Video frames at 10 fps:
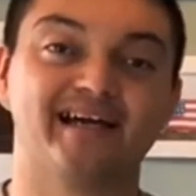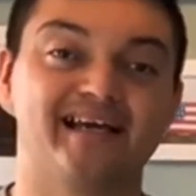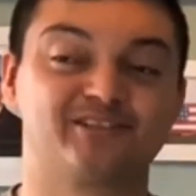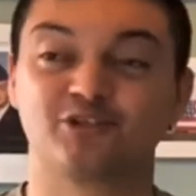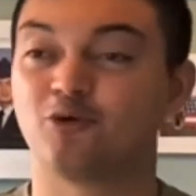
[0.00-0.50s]

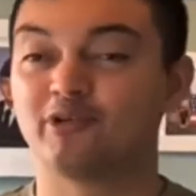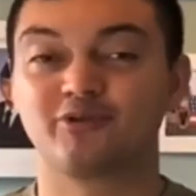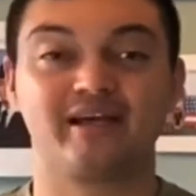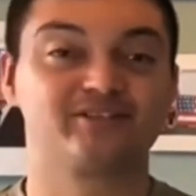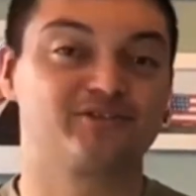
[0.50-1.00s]
as you're going
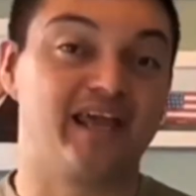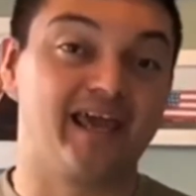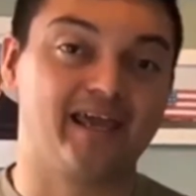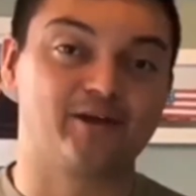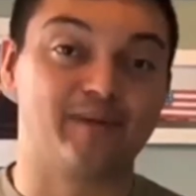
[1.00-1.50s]
throughout your
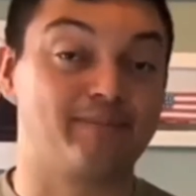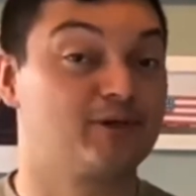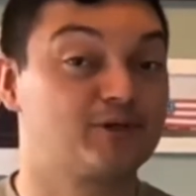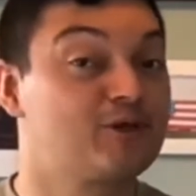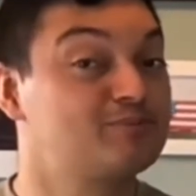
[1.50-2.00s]
day, or maybe
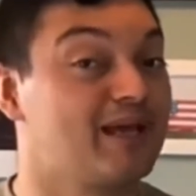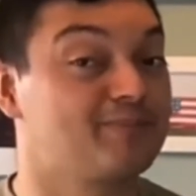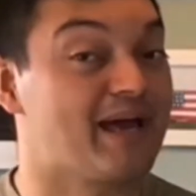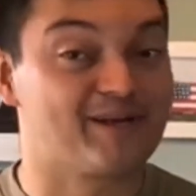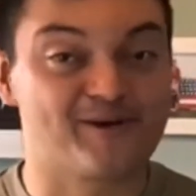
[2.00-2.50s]
you're cooped
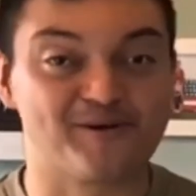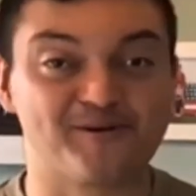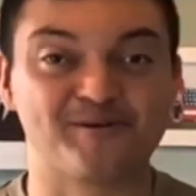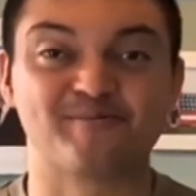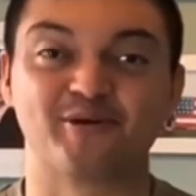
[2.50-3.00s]
up at
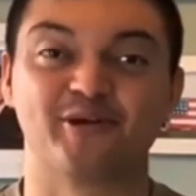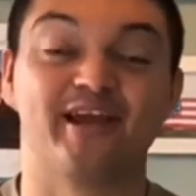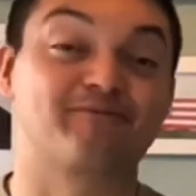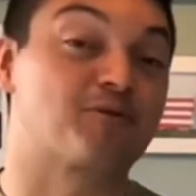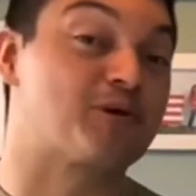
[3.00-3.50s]
home or you
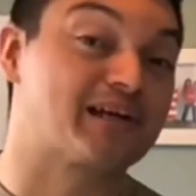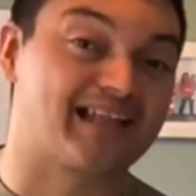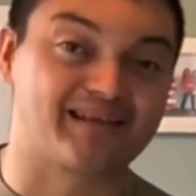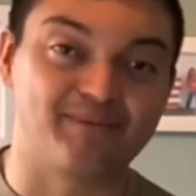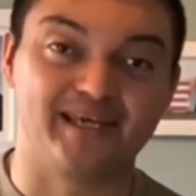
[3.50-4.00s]
have to work
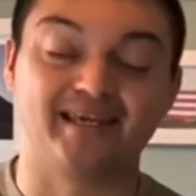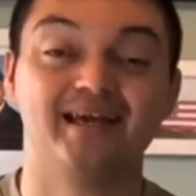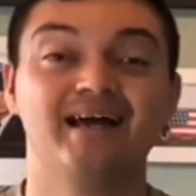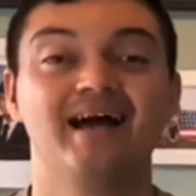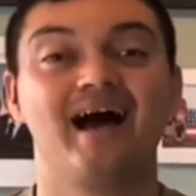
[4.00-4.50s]
like me.